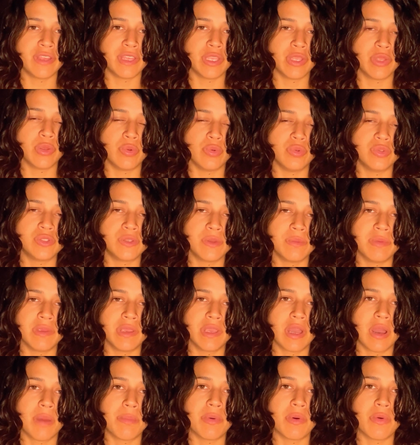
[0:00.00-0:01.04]
you to
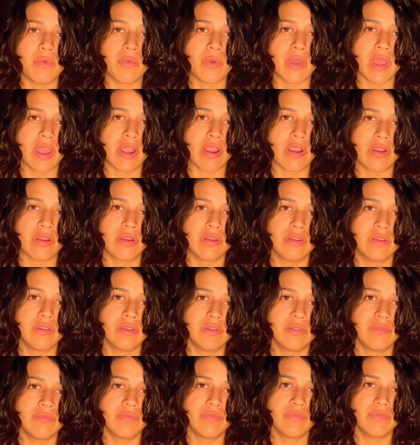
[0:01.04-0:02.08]
become aware
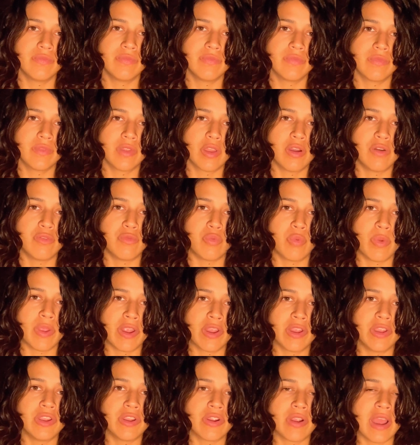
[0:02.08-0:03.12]
of where
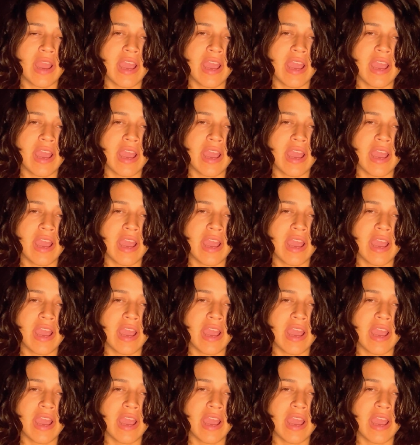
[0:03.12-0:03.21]
you're